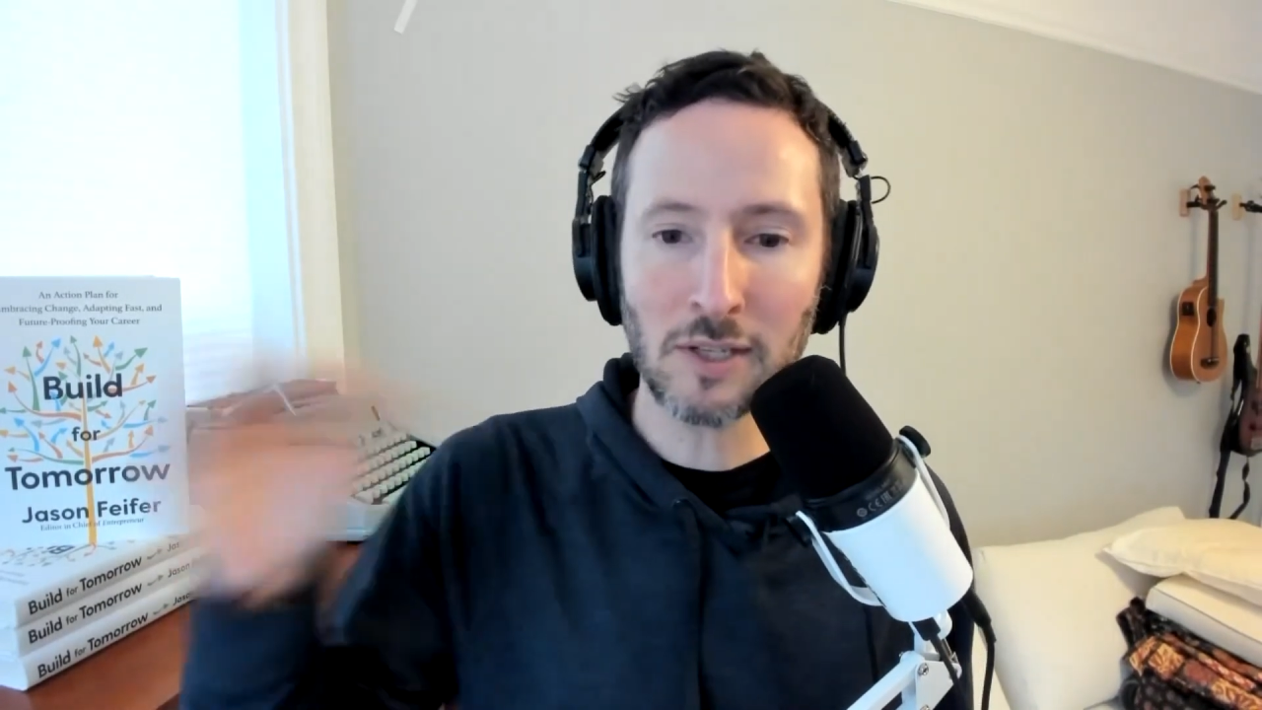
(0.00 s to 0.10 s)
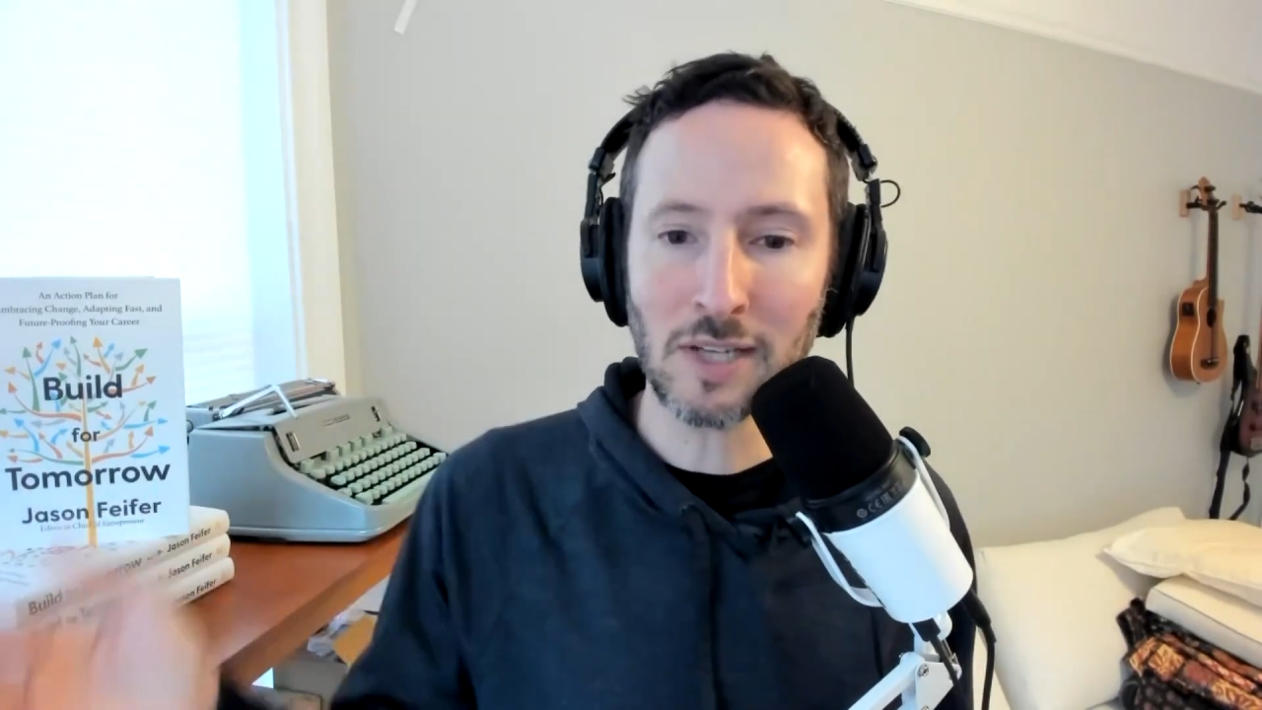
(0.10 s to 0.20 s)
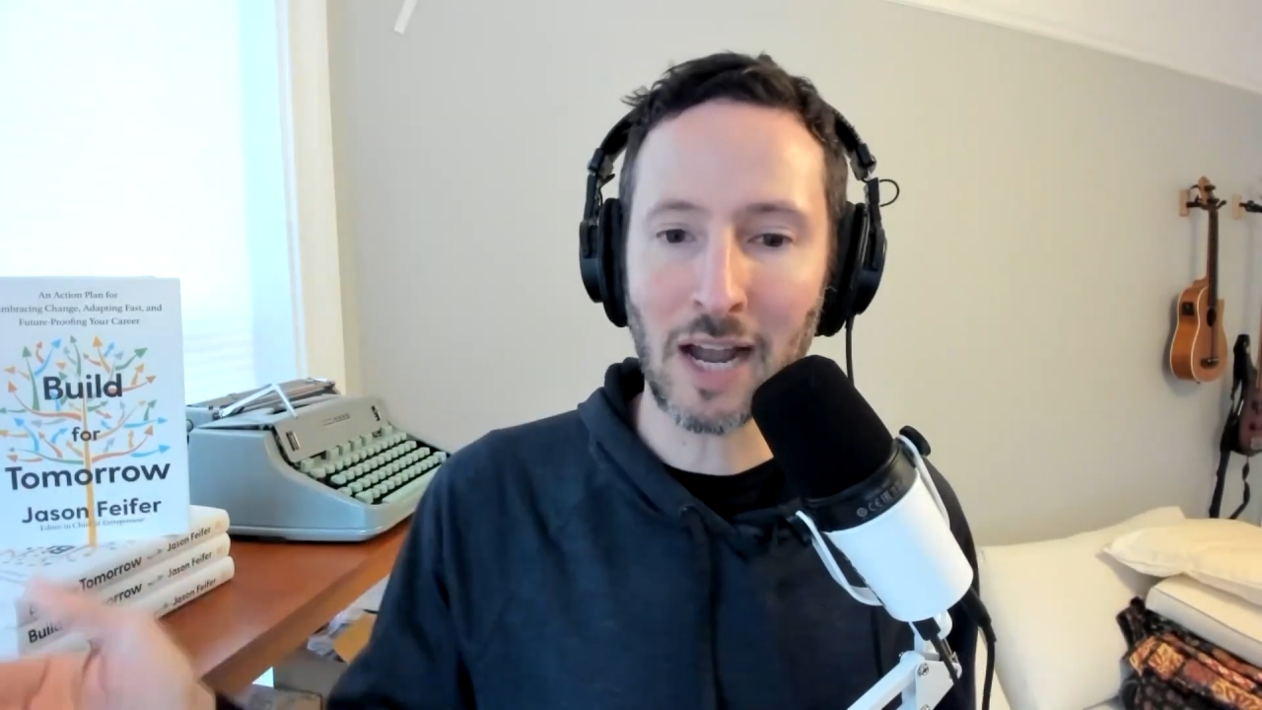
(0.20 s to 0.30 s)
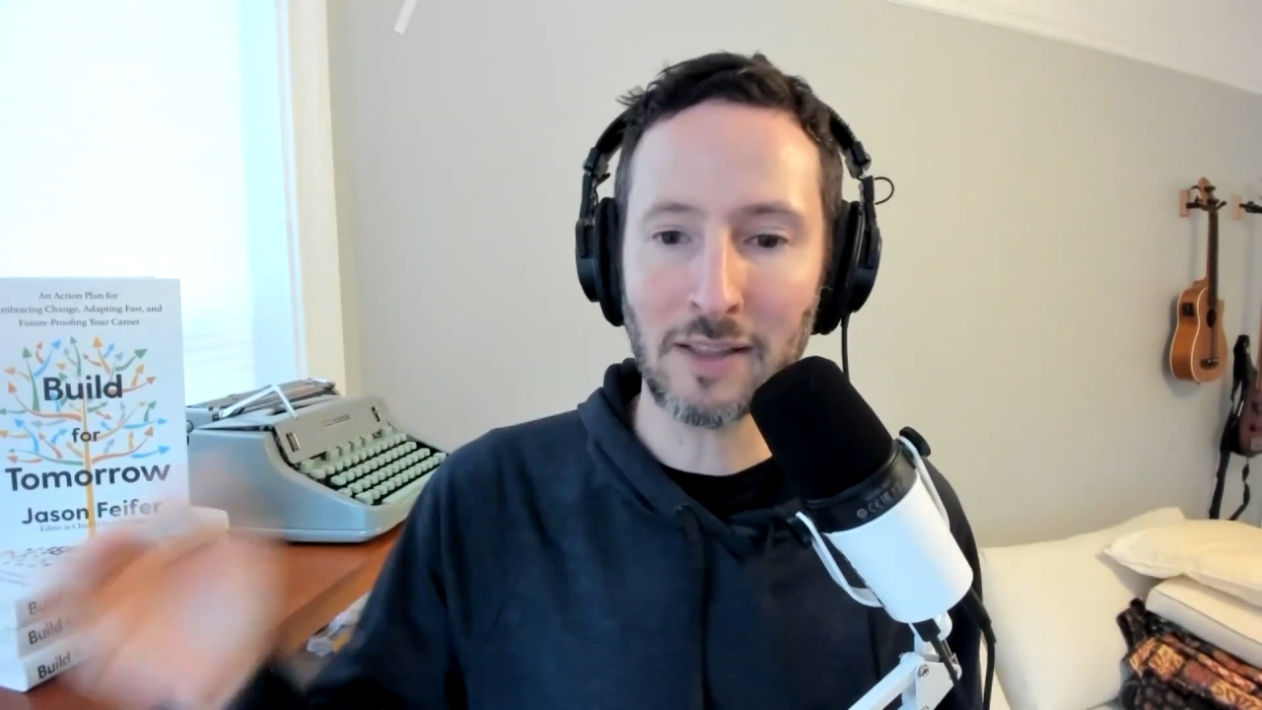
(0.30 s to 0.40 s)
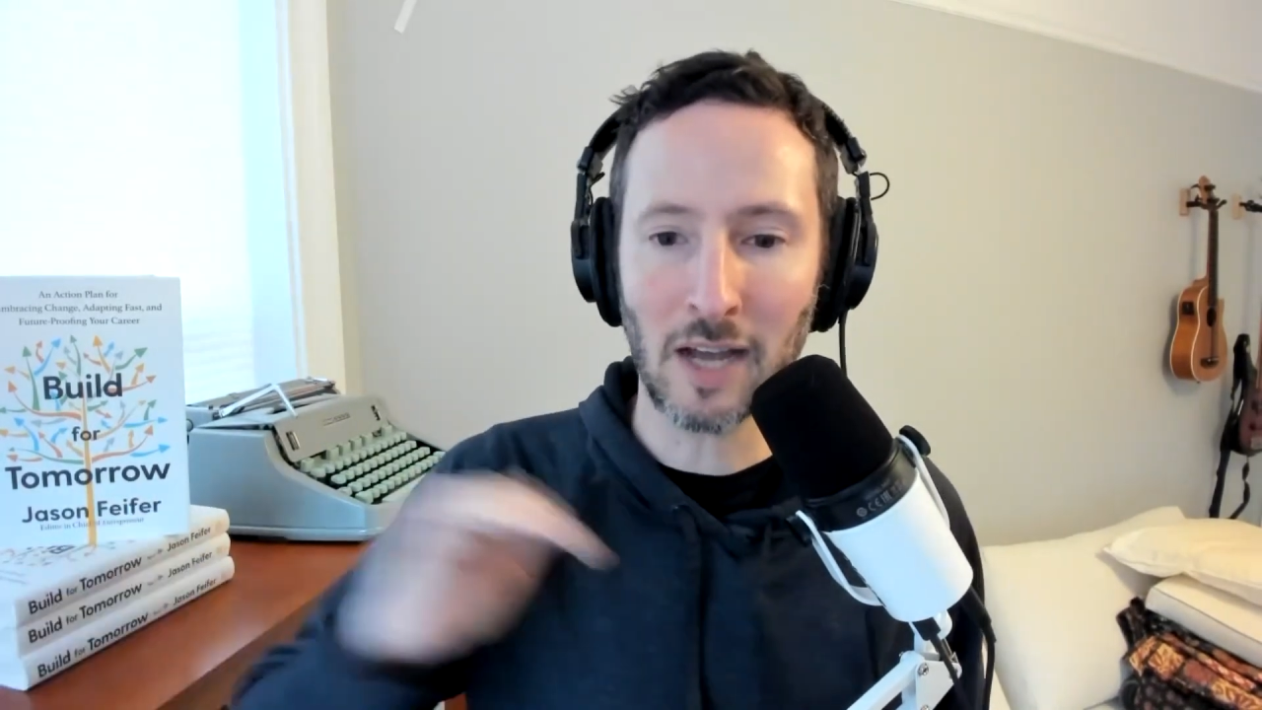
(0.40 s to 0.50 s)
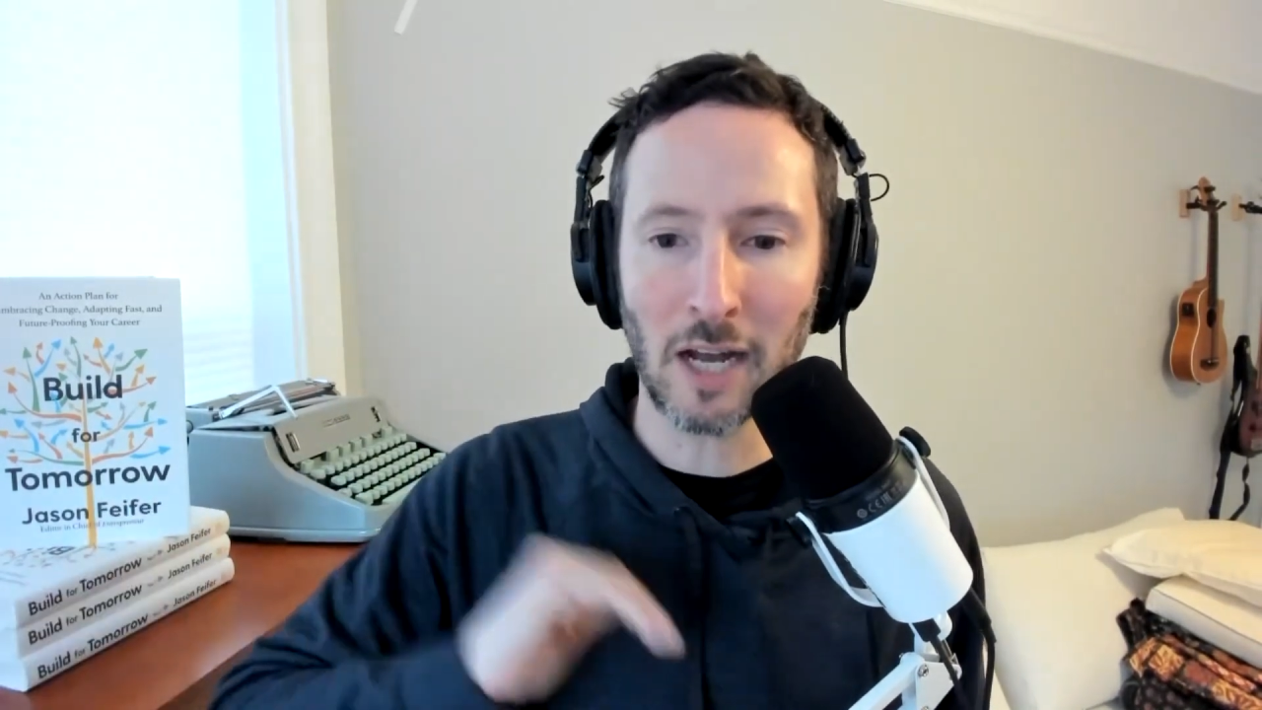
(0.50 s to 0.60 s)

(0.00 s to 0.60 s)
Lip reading: inside the